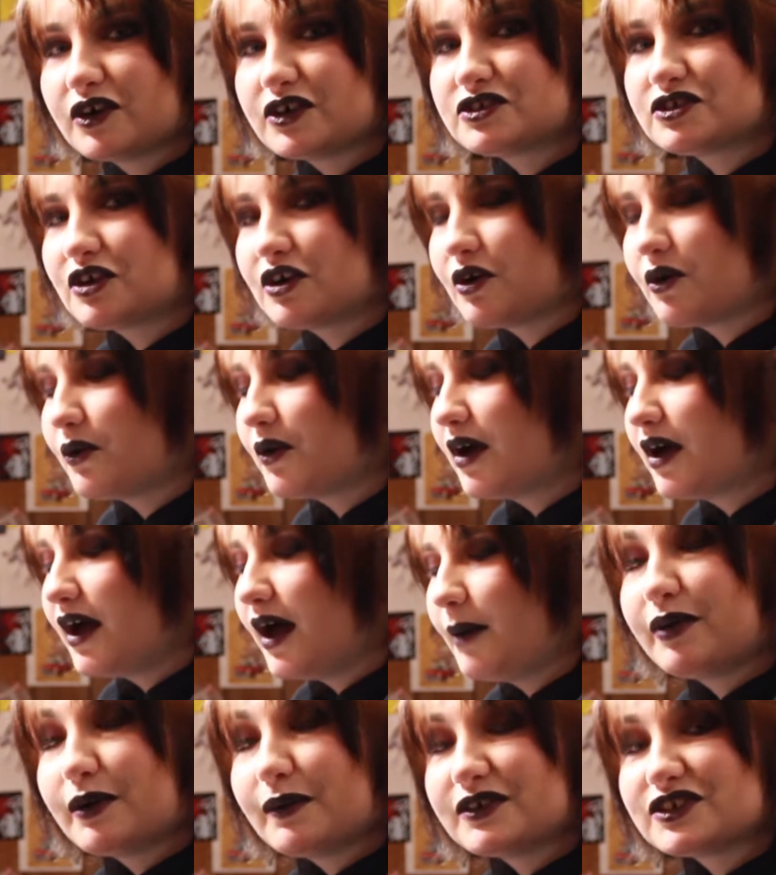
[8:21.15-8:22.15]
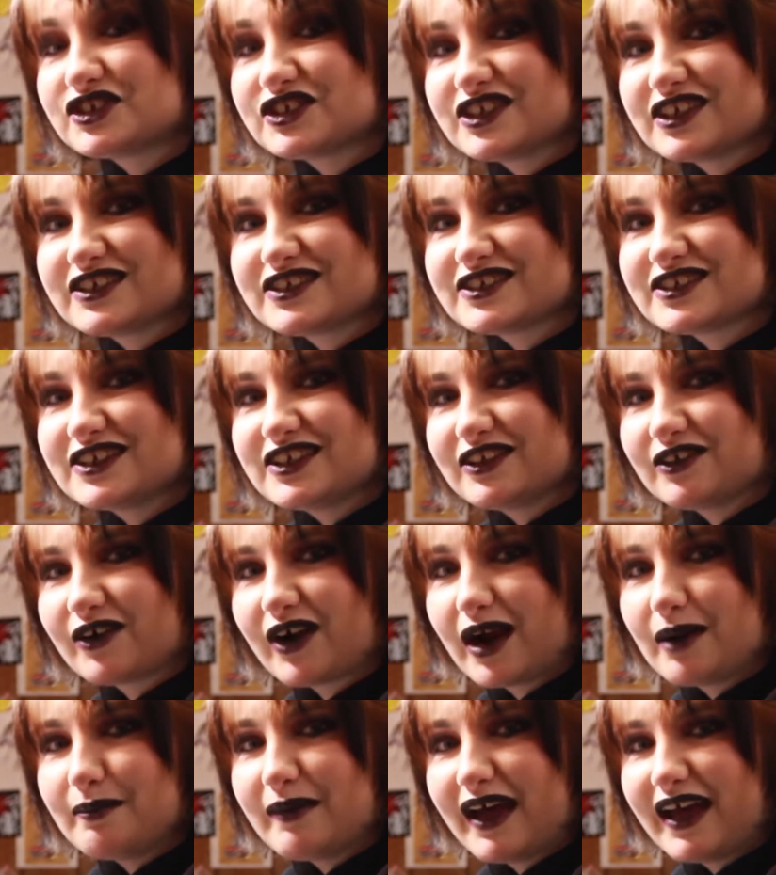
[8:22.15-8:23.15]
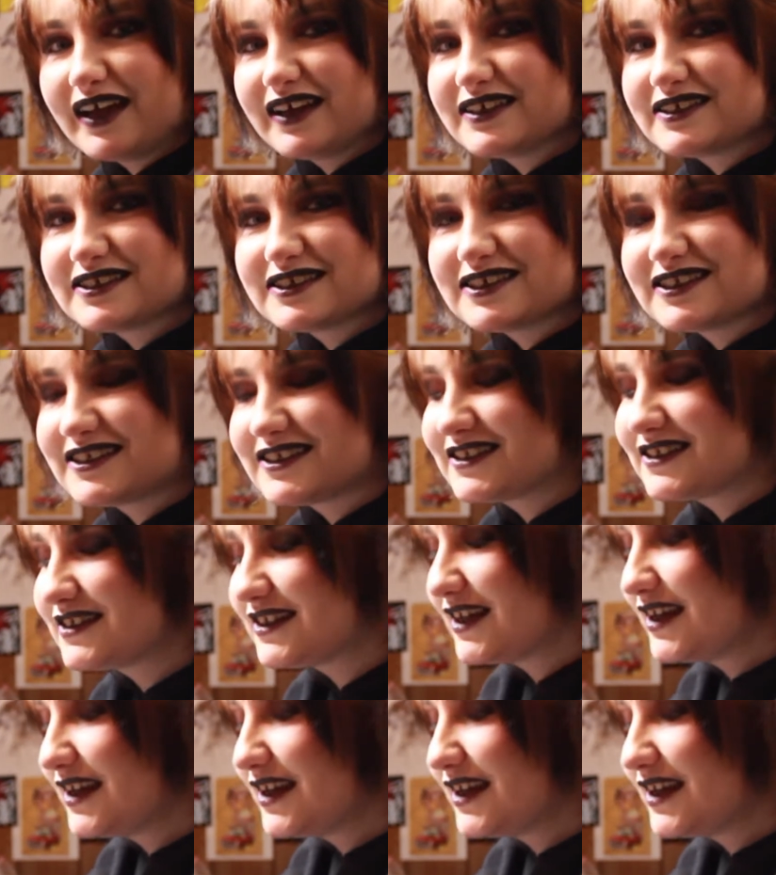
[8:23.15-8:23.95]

so put a bunch of this in the grab bags just